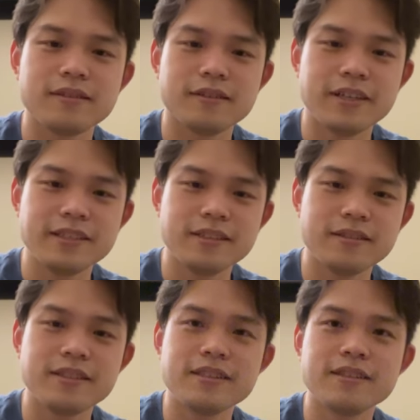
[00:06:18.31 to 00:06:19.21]
All right, so
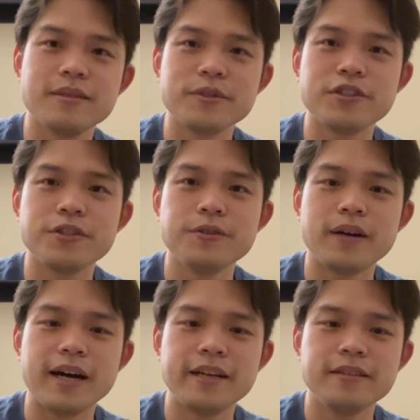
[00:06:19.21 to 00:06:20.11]
this is number two
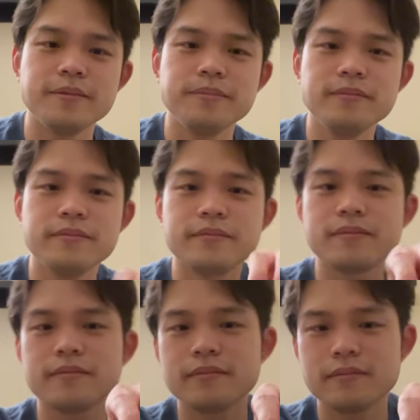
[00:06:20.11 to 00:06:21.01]
item.
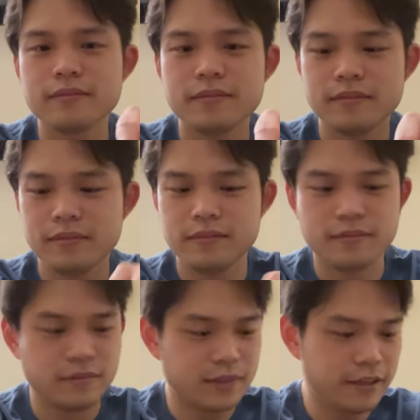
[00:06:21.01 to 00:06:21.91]

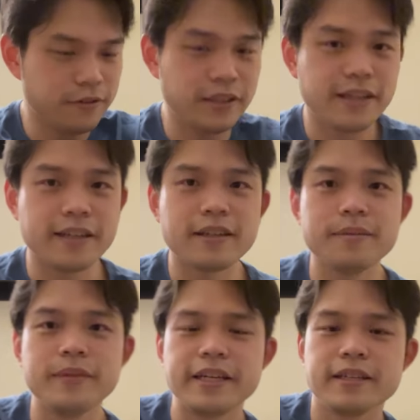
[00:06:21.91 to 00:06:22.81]
I don't think I
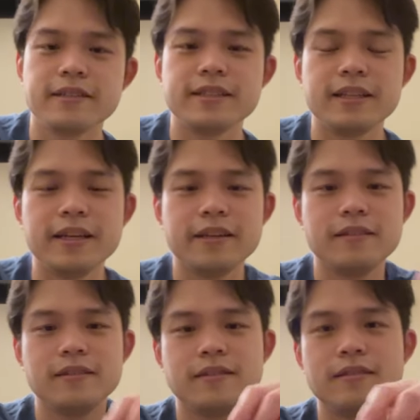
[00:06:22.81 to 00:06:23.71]
can make it
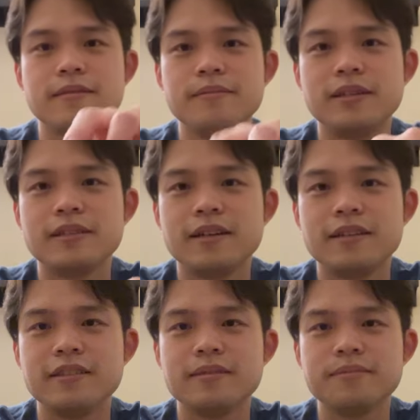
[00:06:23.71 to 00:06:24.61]
stand, so
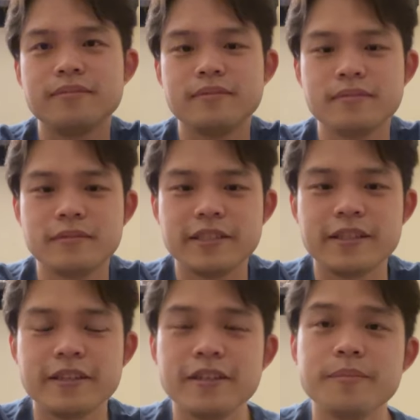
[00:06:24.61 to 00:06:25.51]
I'll just place
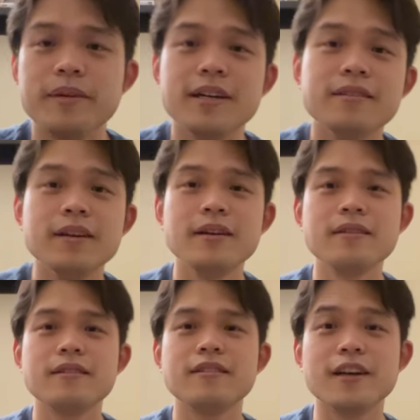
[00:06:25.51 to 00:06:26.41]
it here, but
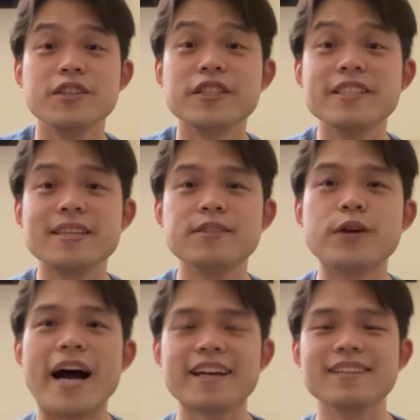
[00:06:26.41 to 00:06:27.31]
Dungeons and
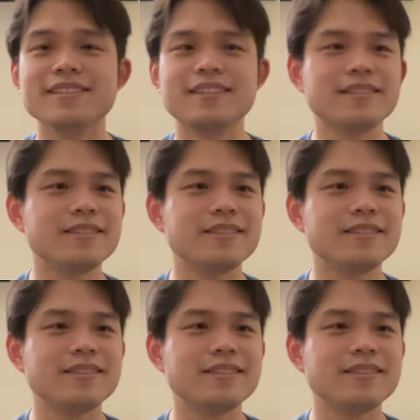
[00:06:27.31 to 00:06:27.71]
Dragons.